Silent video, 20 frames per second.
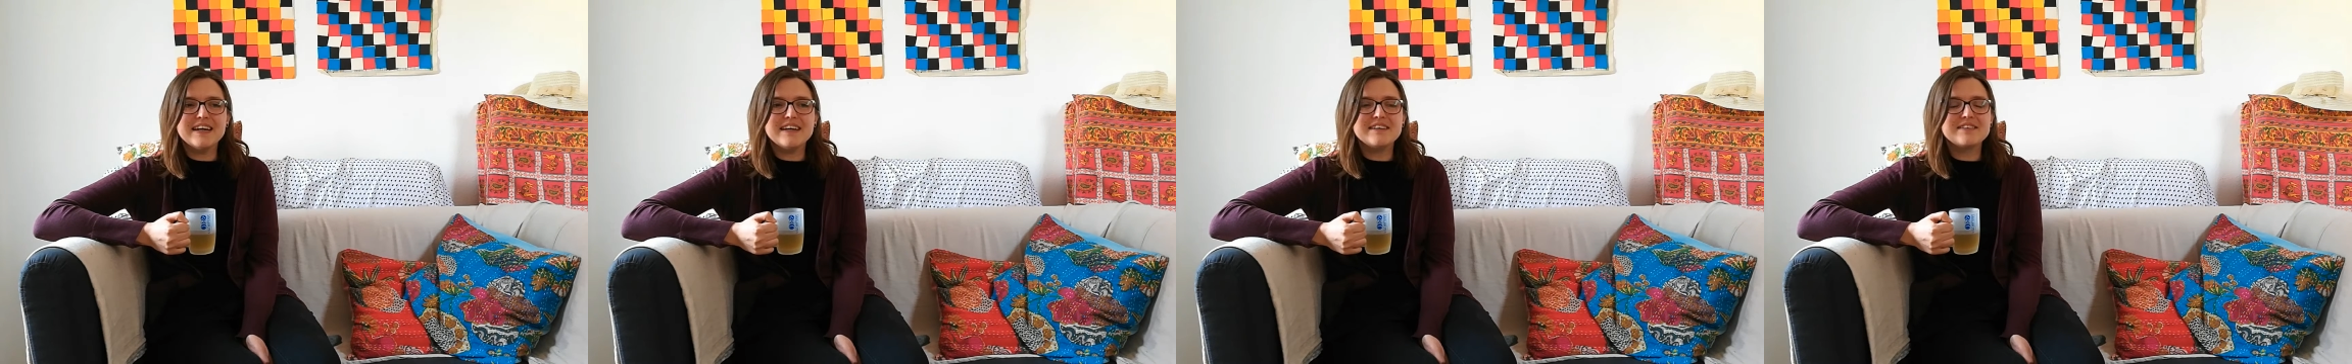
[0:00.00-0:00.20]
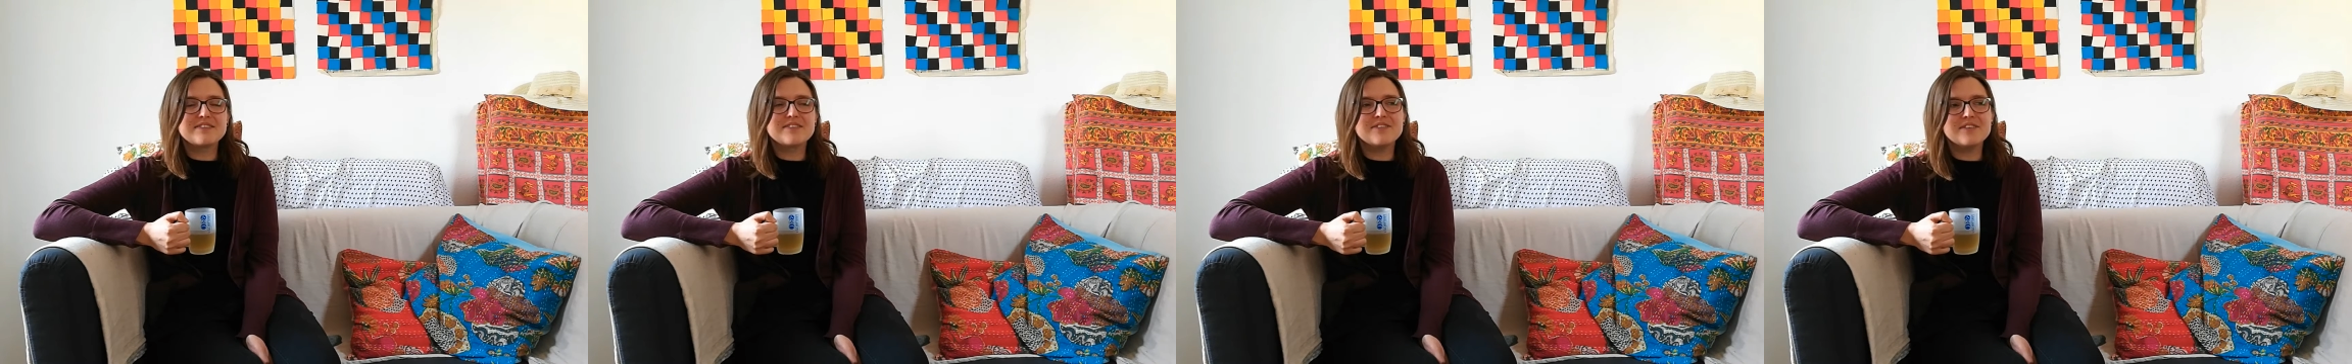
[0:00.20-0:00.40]

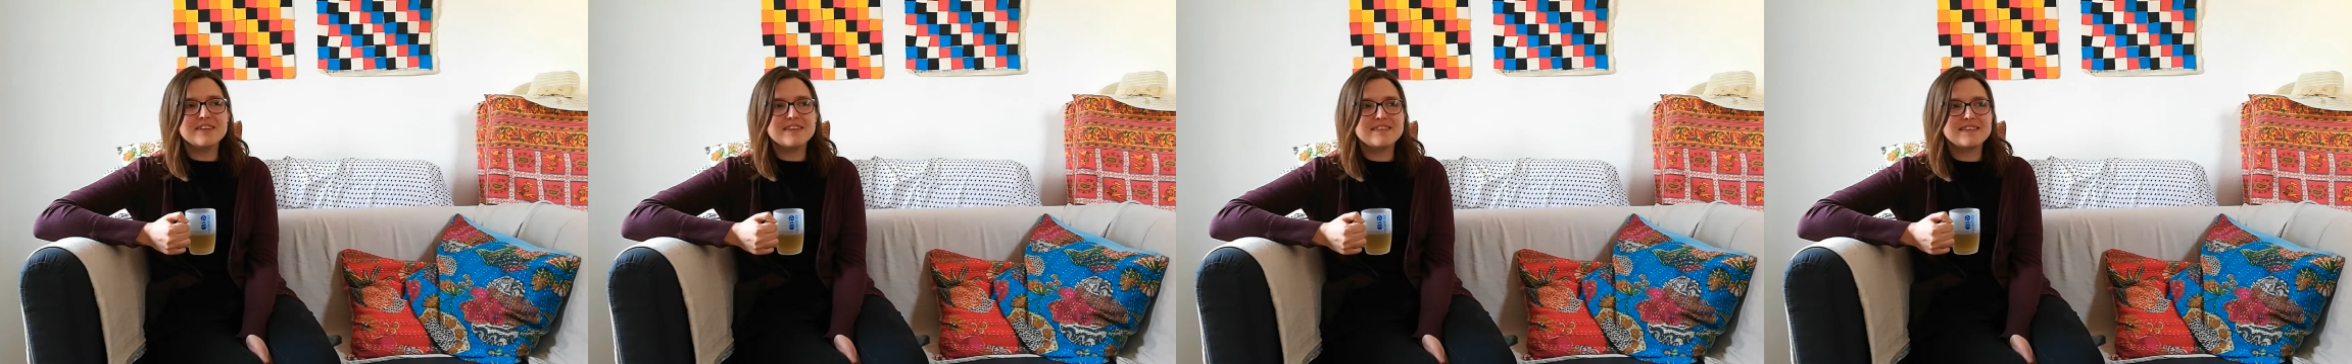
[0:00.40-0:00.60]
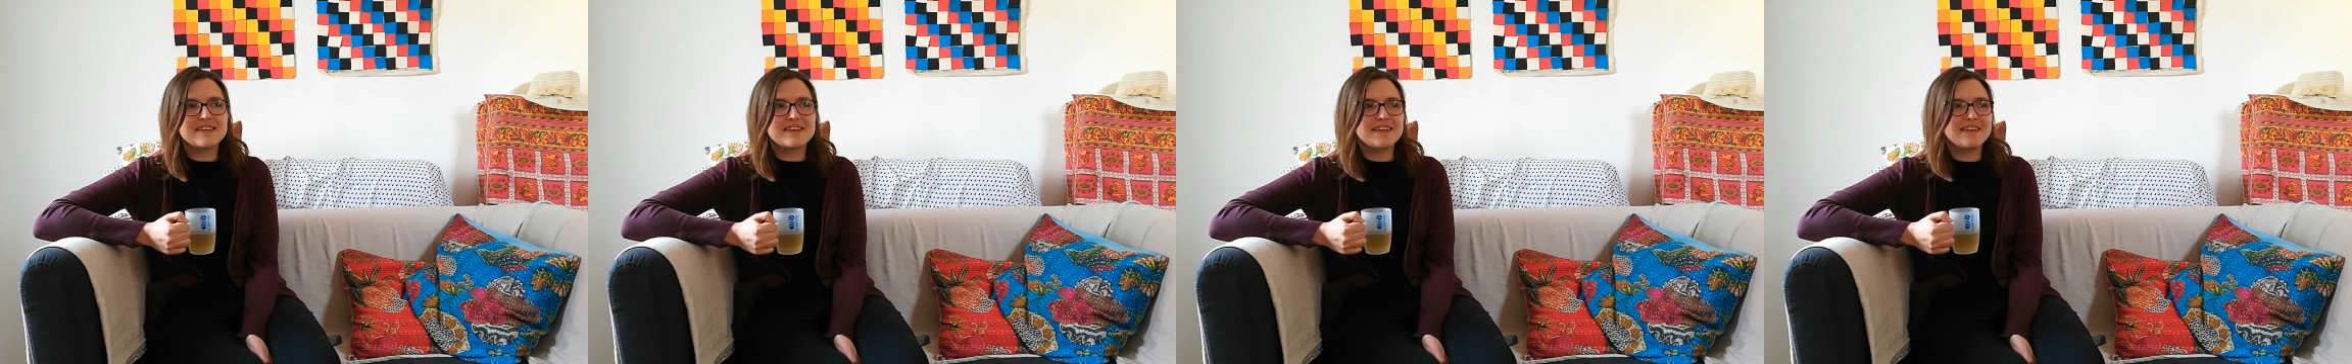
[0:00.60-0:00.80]
School
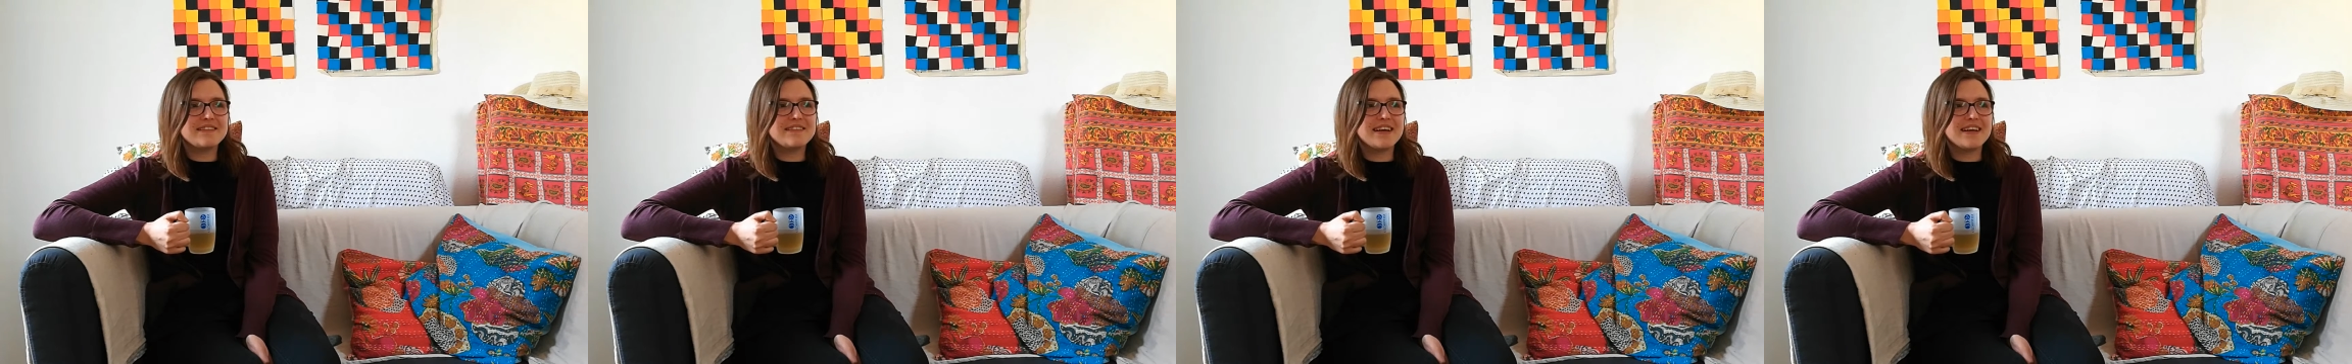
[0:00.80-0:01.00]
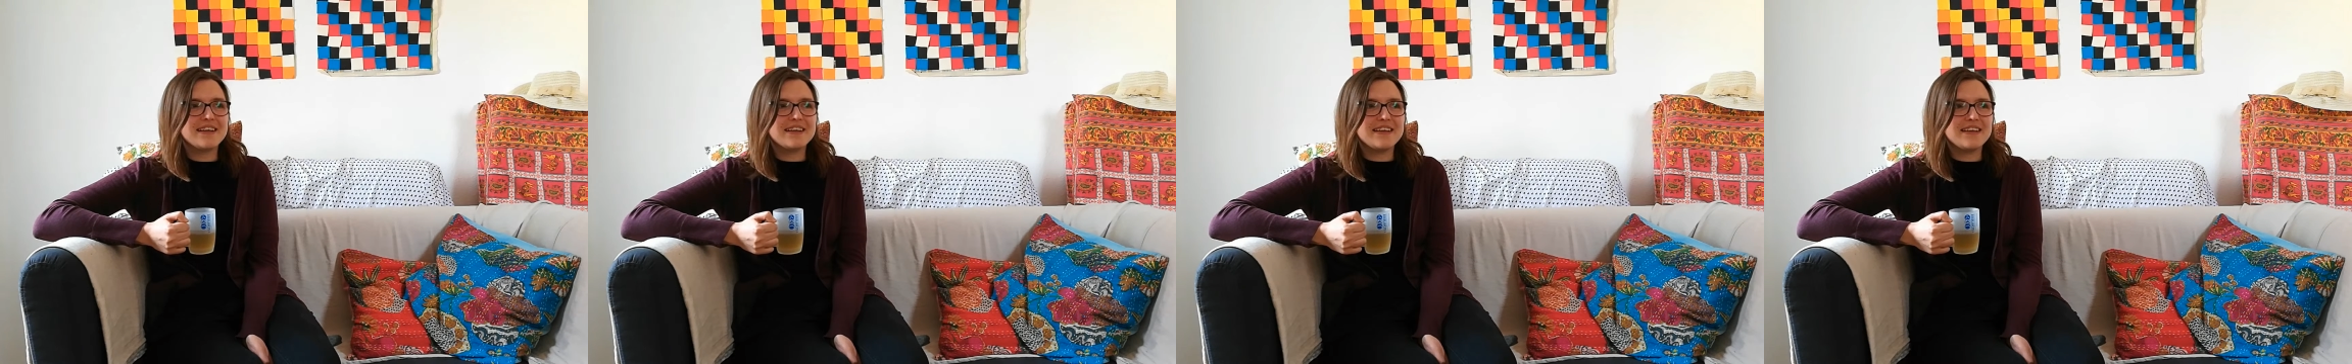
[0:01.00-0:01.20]
is going to
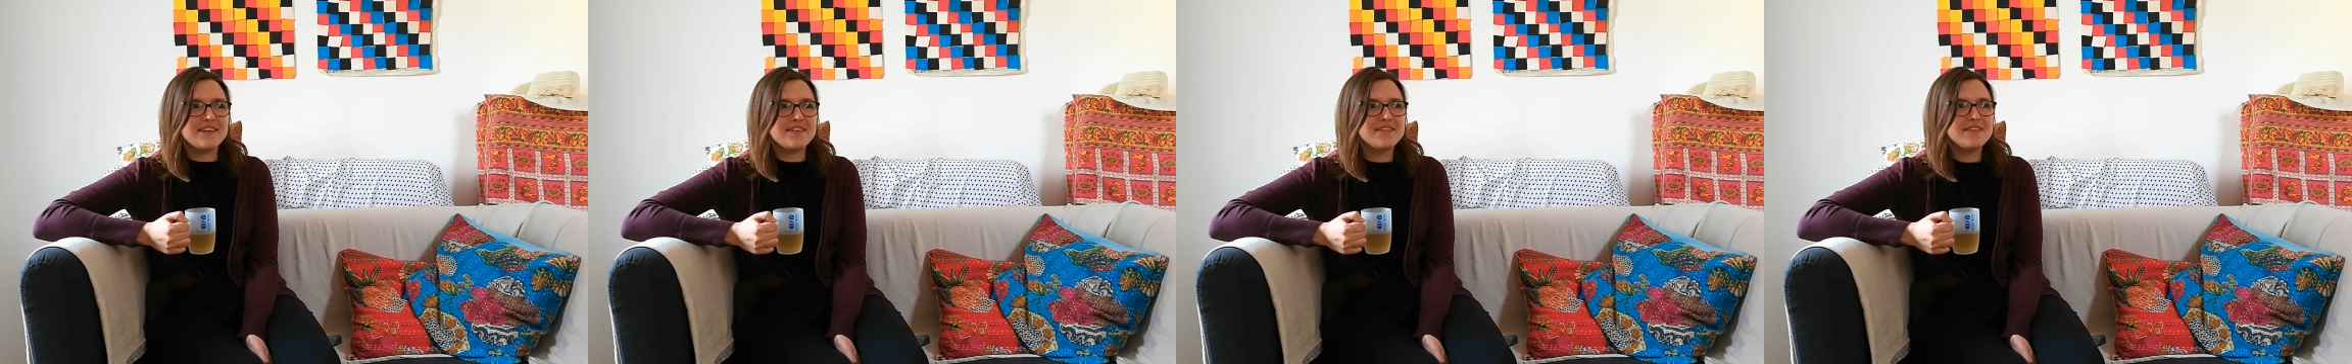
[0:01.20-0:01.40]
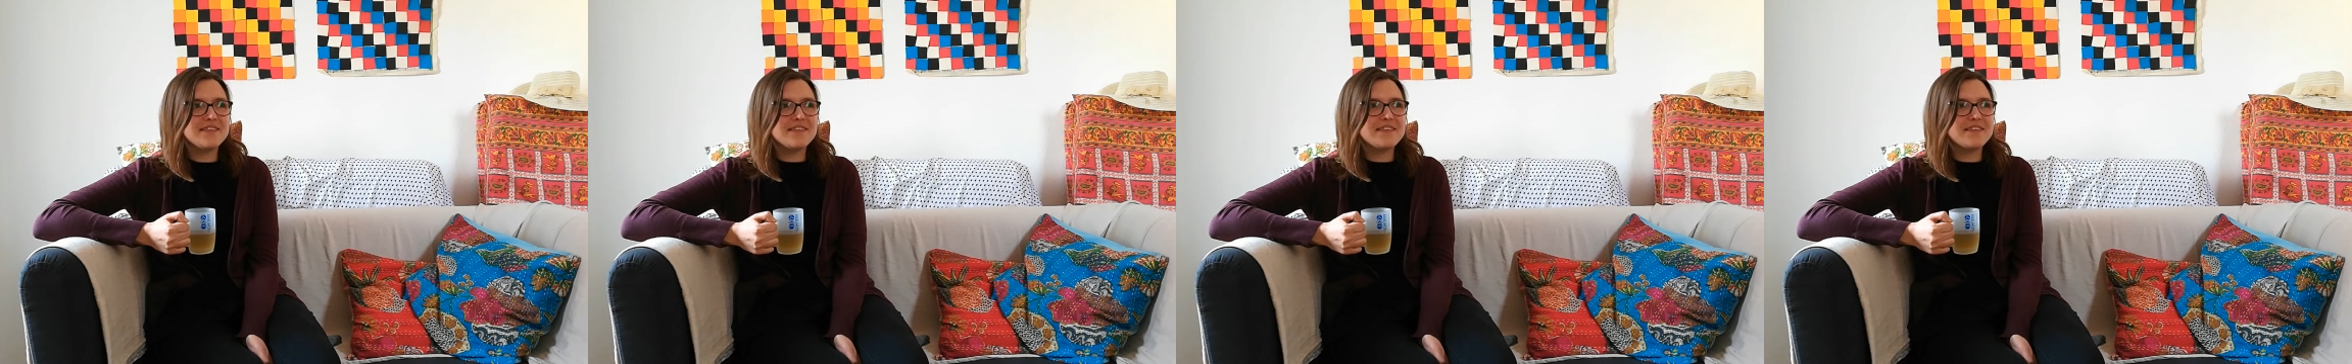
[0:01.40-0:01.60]
tell
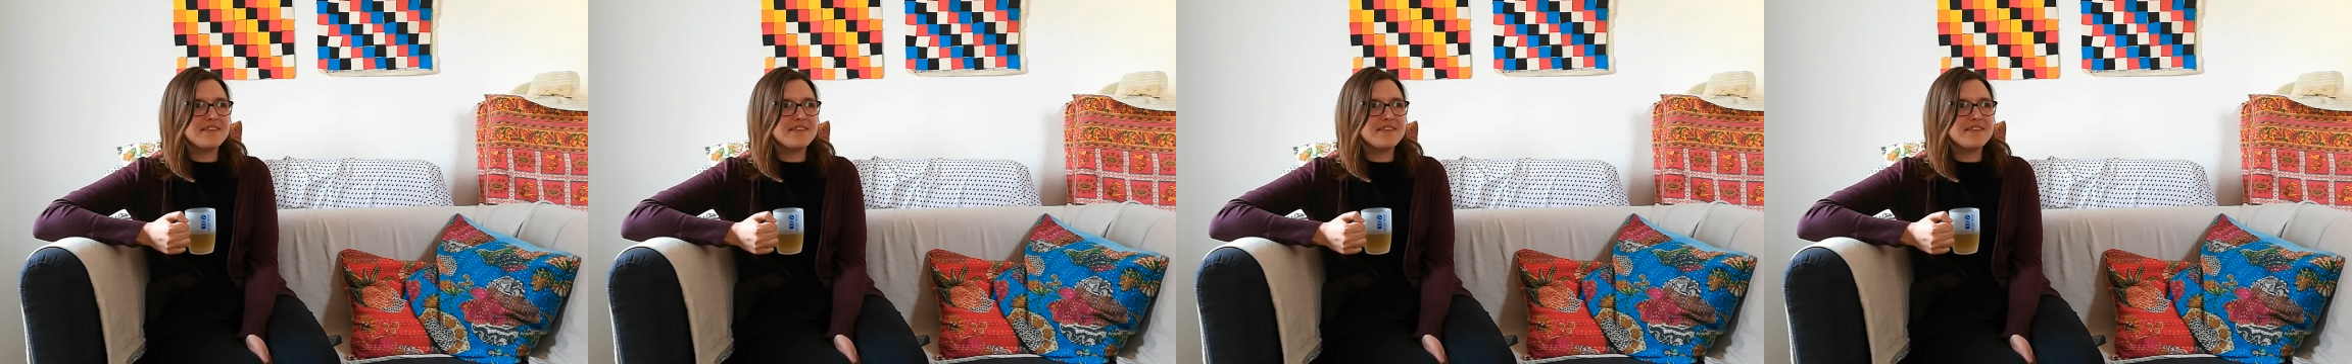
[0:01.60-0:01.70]
you